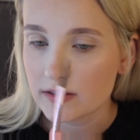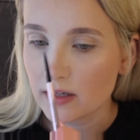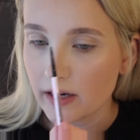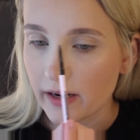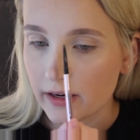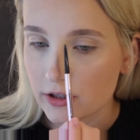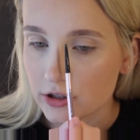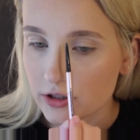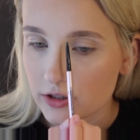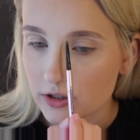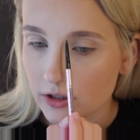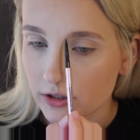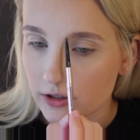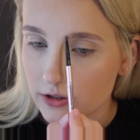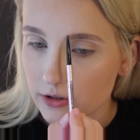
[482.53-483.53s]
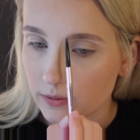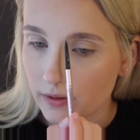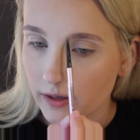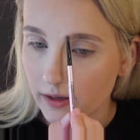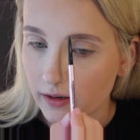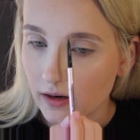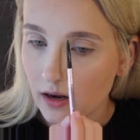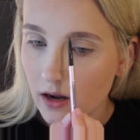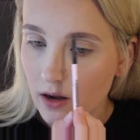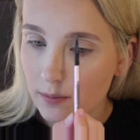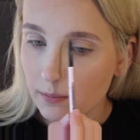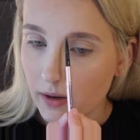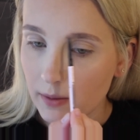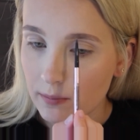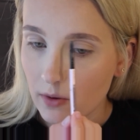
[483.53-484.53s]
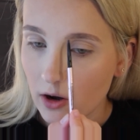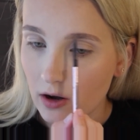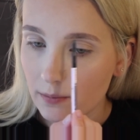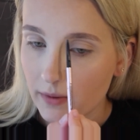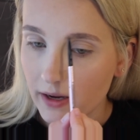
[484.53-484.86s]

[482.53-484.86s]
And I actually started doing my mom